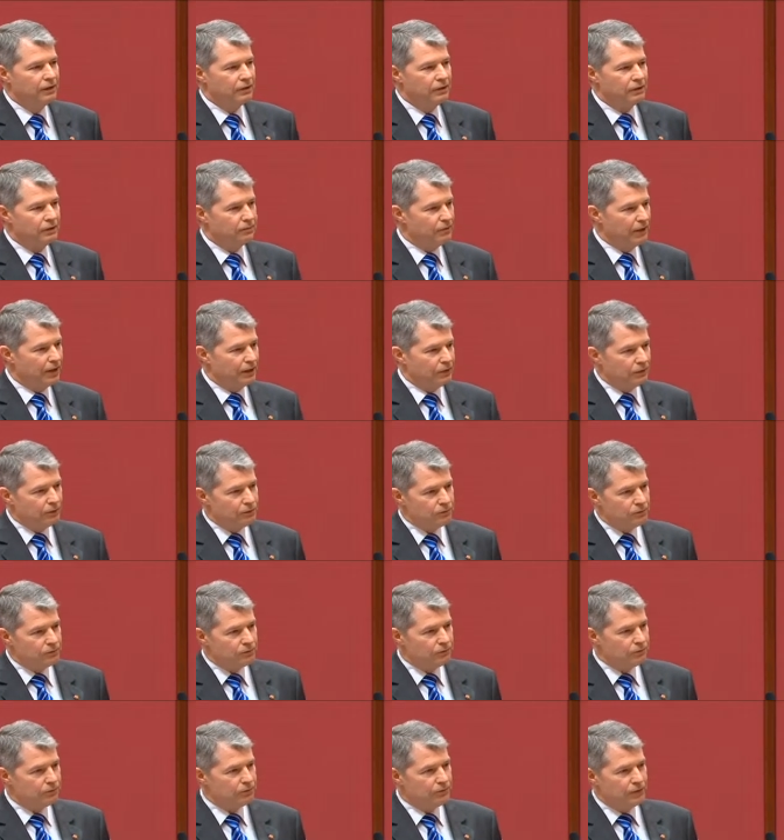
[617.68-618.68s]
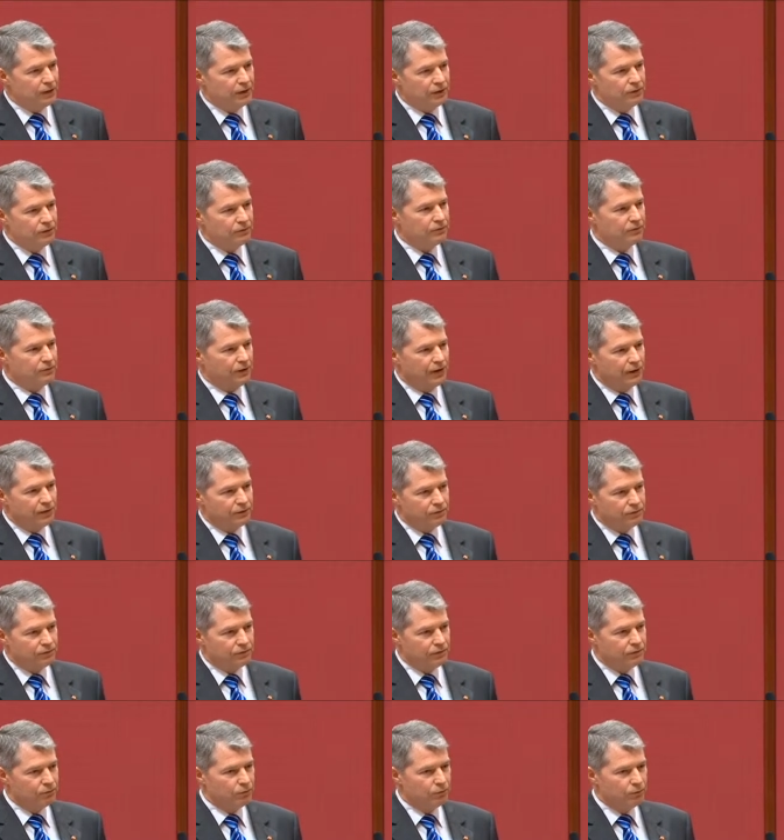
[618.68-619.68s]
the values and standards that our
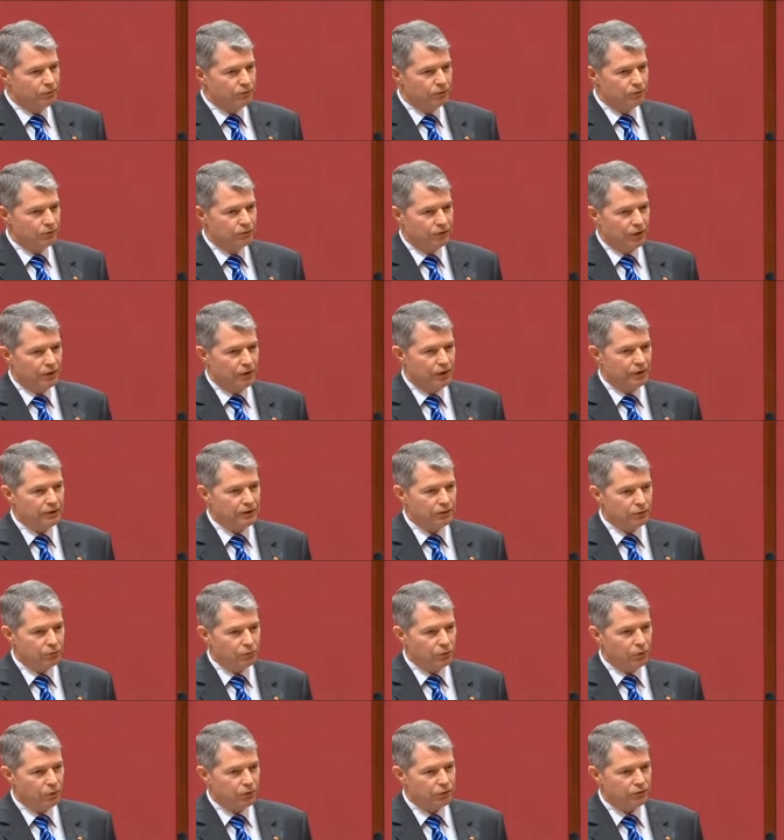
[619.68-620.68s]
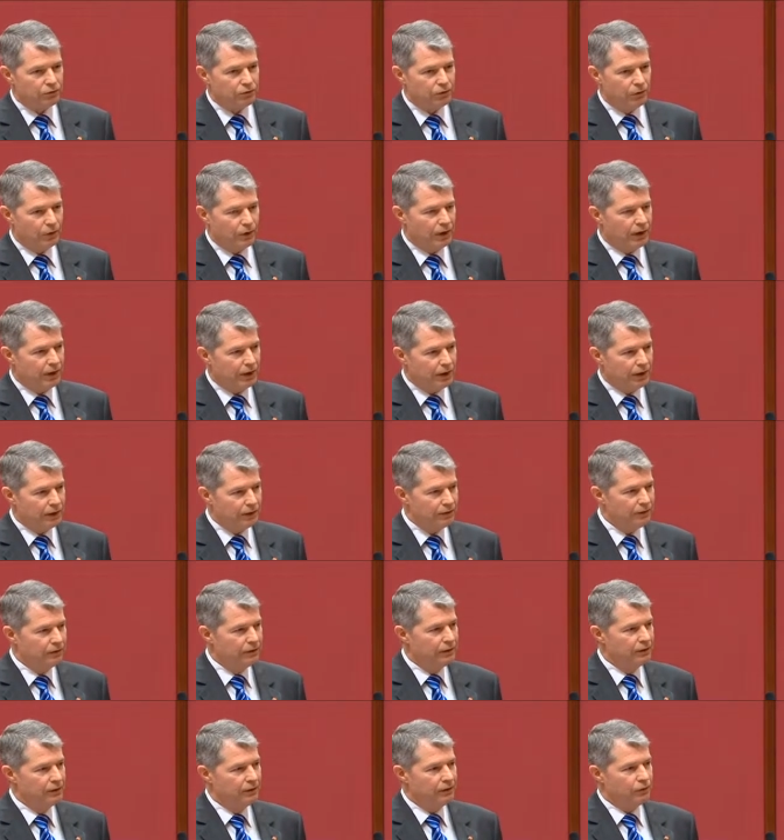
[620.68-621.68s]
civil society works so hard
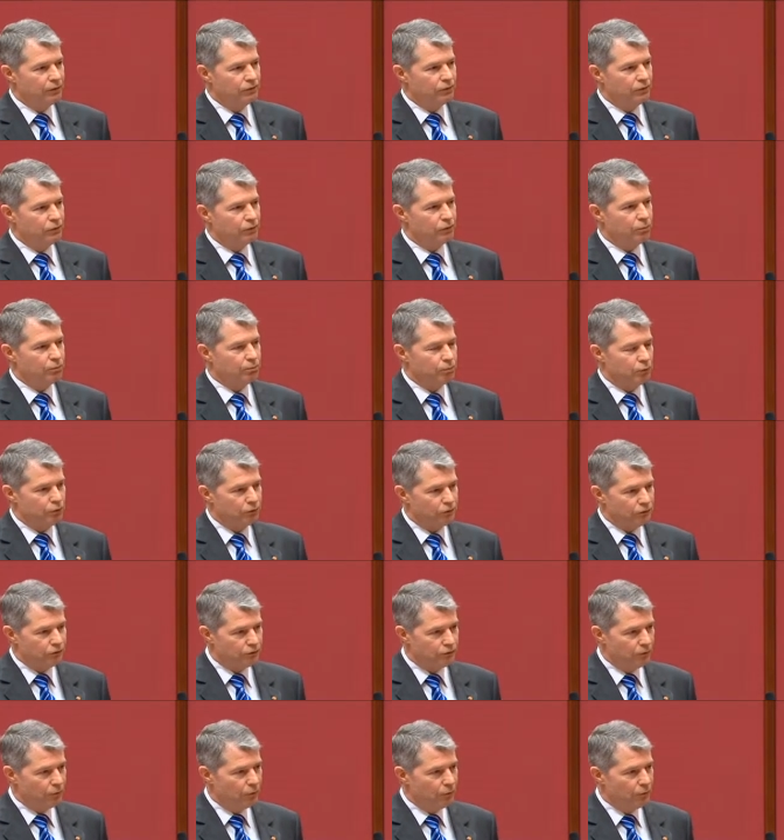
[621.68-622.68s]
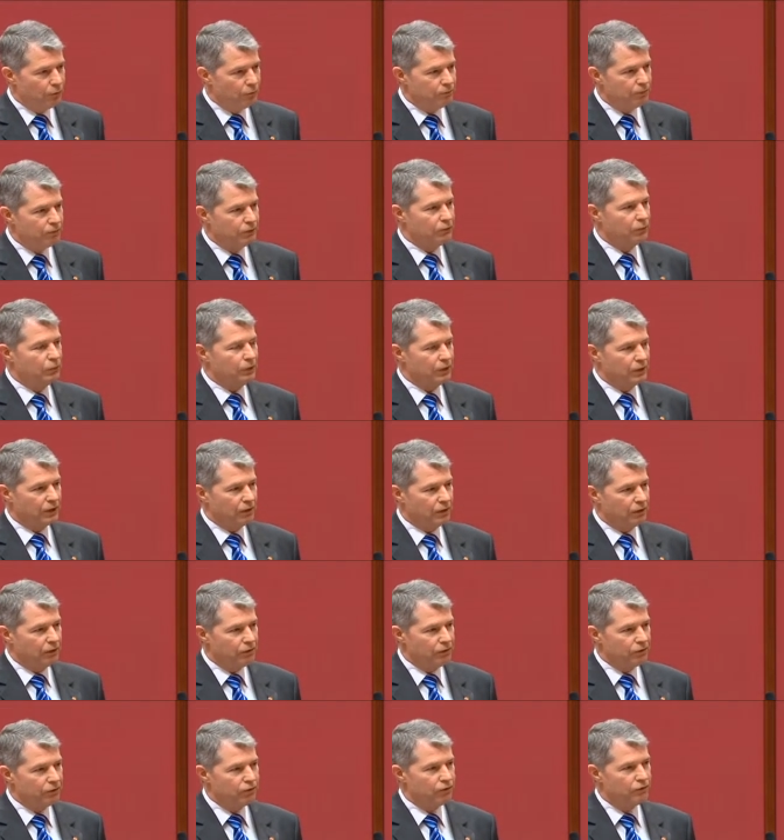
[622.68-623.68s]
to preserve and to
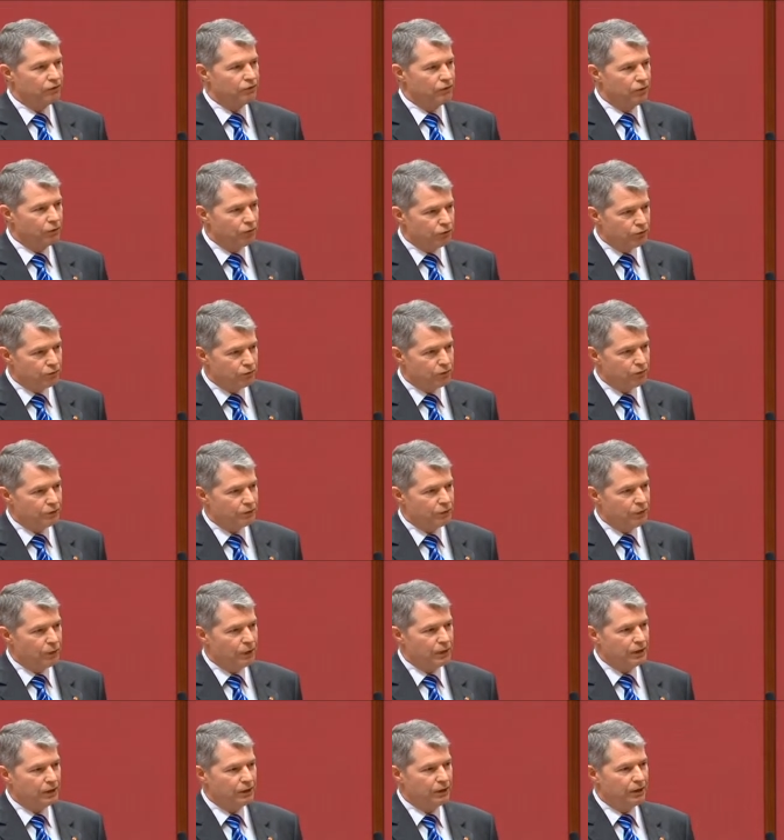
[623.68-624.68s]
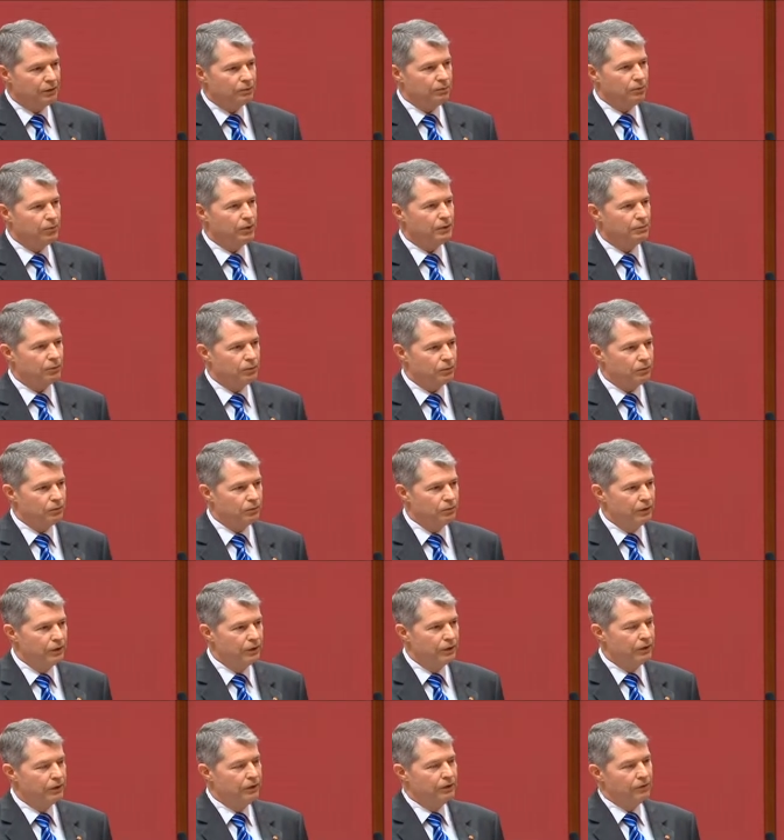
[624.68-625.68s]
encourage and nurture into our young people,
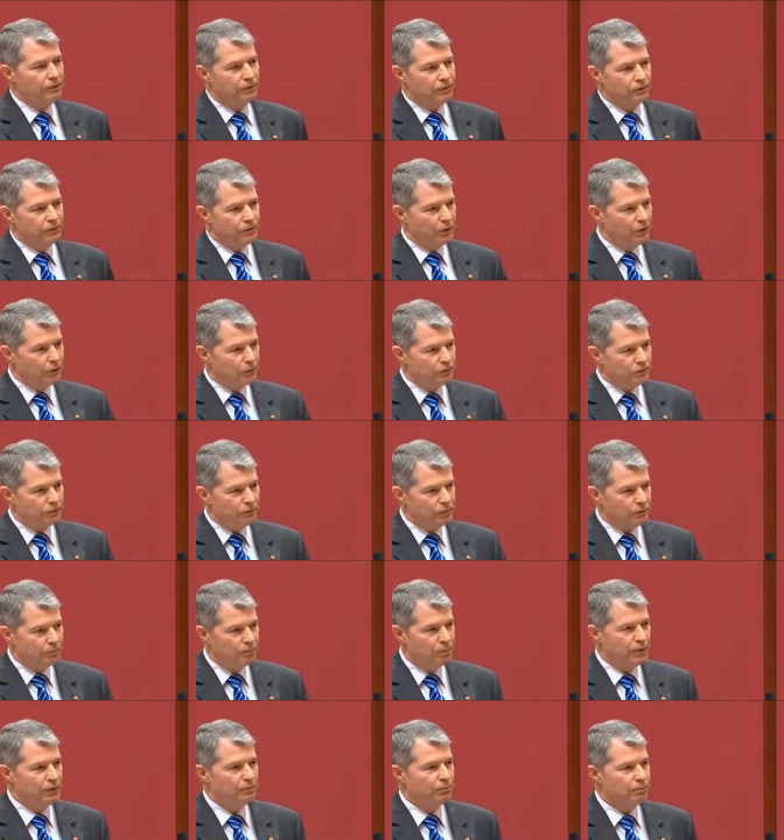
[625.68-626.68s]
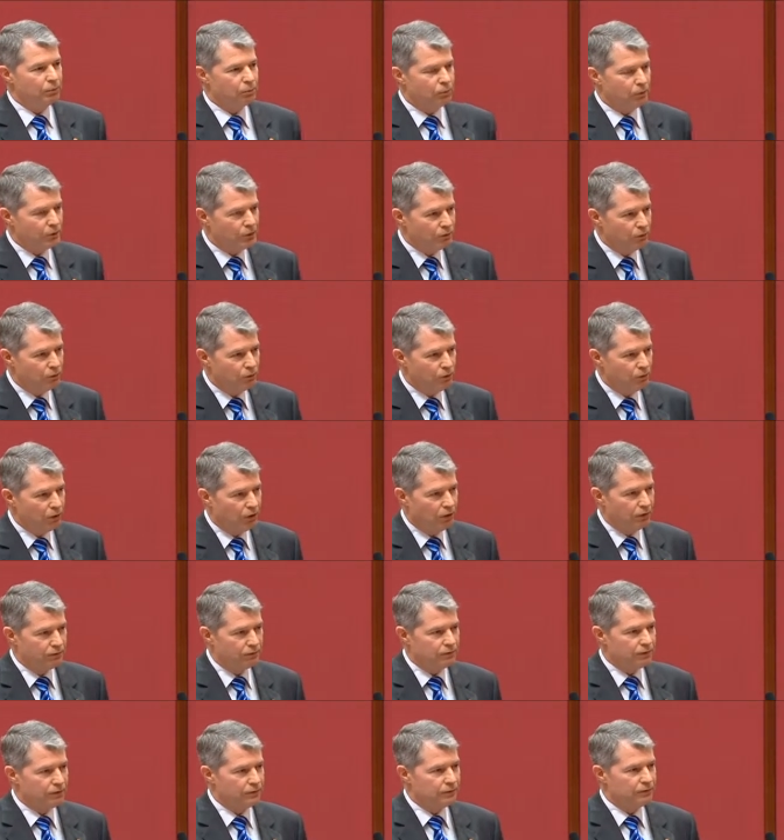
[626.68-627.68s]
those are the people we call
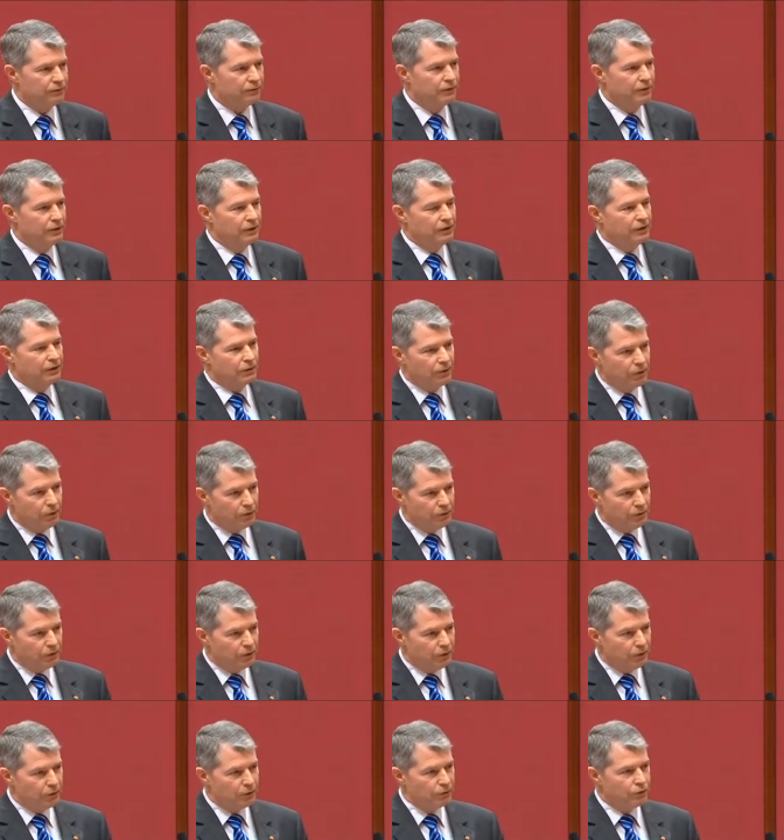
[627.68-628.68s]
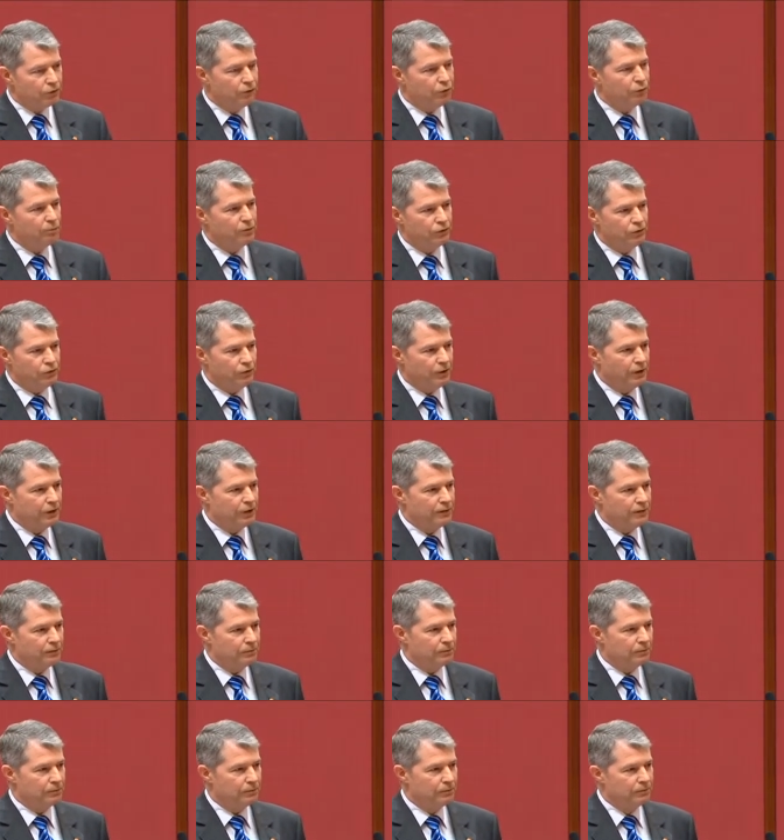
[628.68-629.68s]
Aussies, not those who betray
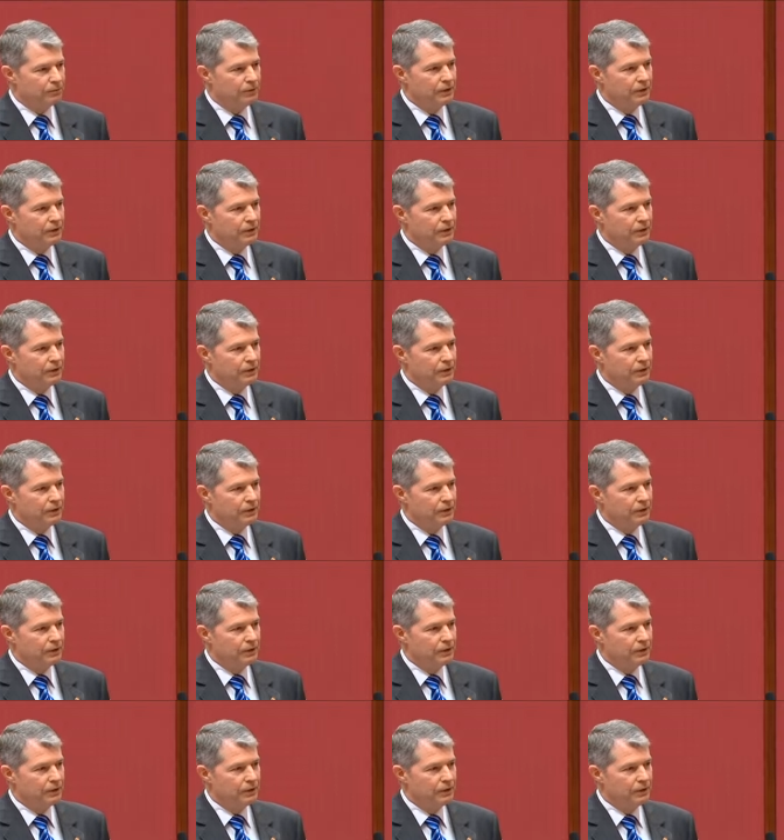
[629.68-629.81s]
them.